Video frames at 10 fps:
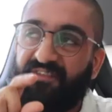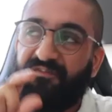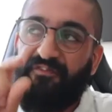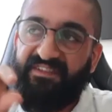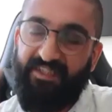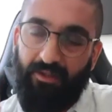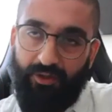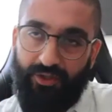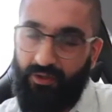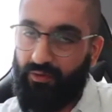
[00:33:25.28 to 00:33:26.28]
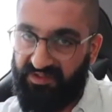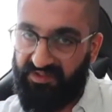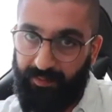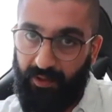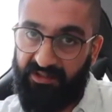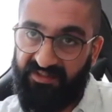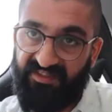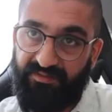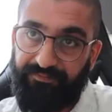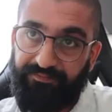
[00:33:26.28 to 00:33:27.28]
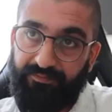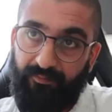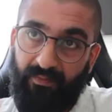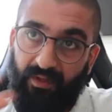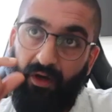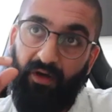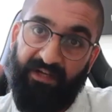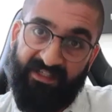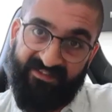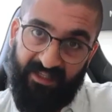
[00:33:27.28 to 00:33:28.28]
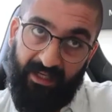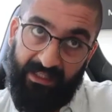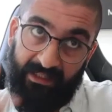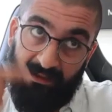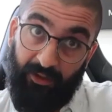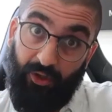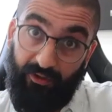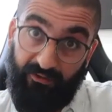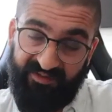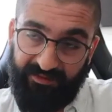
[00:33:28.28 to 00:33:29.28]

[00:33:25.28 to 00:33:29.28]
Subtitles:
physiological response of anxiety and nerves.